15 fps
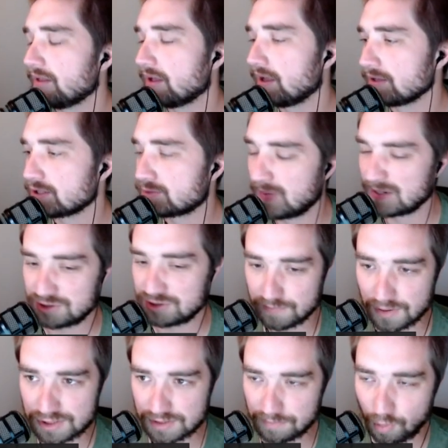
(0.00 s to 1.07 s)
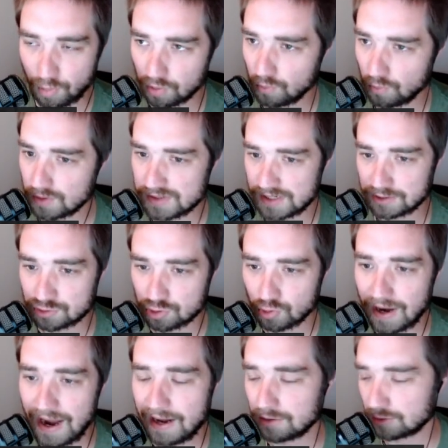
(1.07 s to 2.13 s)
especially the most important ones like
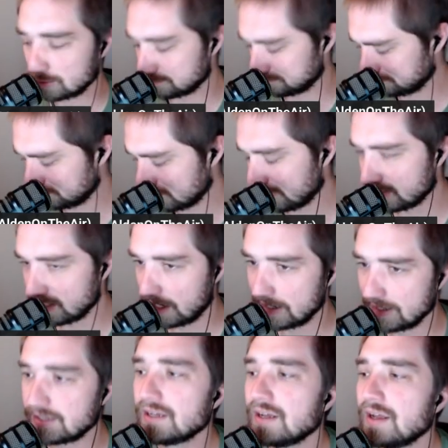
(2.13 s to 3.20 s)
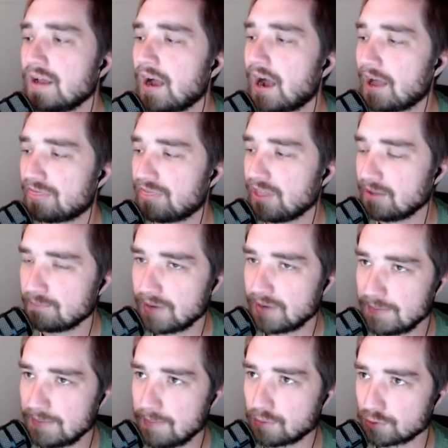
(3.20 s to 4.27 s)
Drew Aller and the like. I think
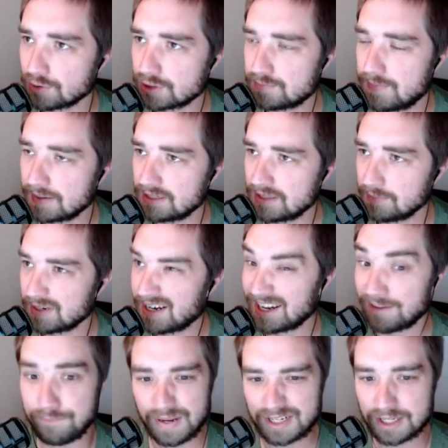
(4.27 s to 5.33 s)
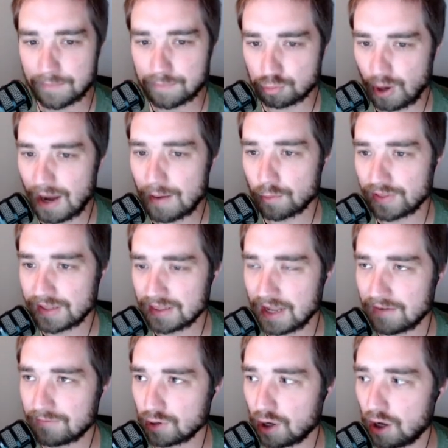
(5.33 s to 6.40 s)
many people are expecting them to kind of pick up right where they
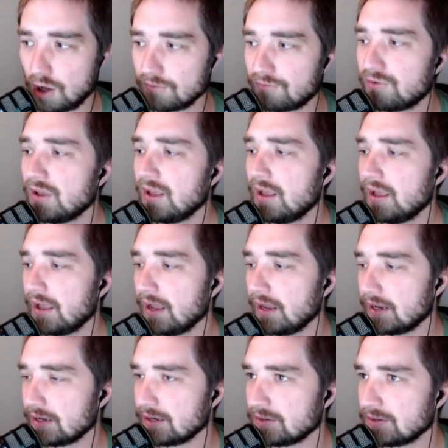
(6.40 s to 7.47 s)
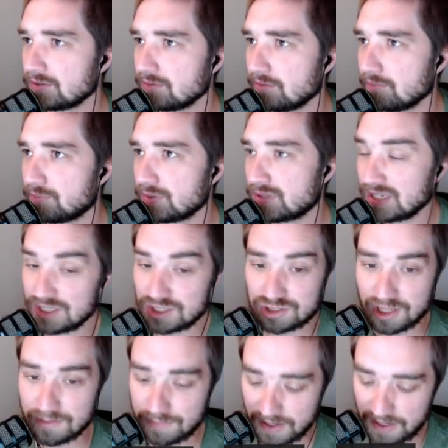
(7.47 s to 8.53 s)
left off and
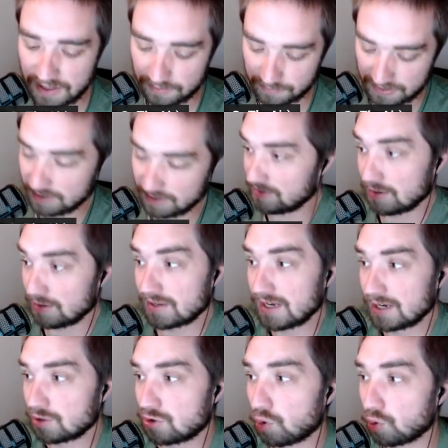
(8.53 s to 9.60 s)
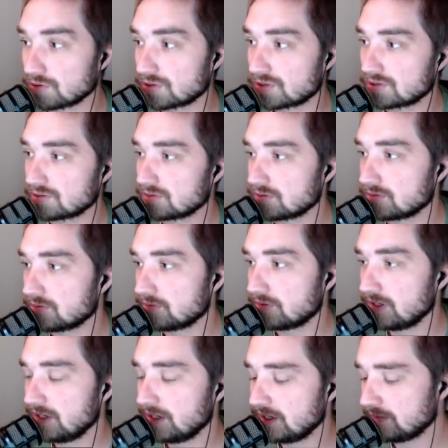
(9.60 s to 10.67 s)
potentially be, again, of course,
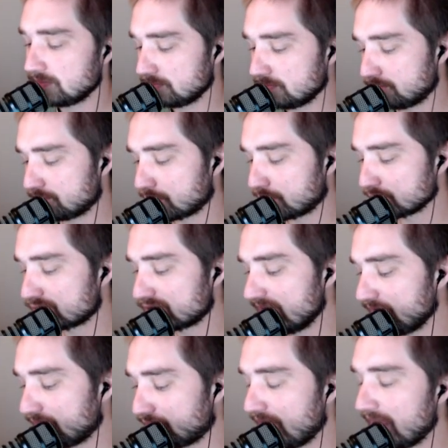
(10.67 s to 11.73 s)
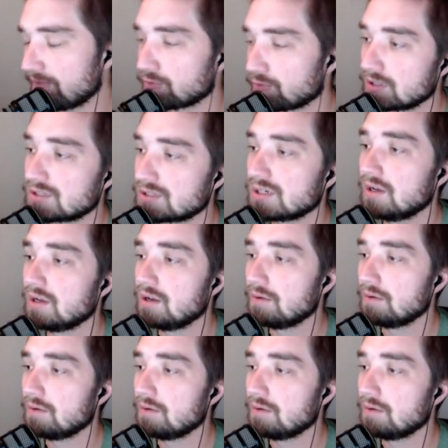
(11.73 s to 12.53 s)
the perceived favorite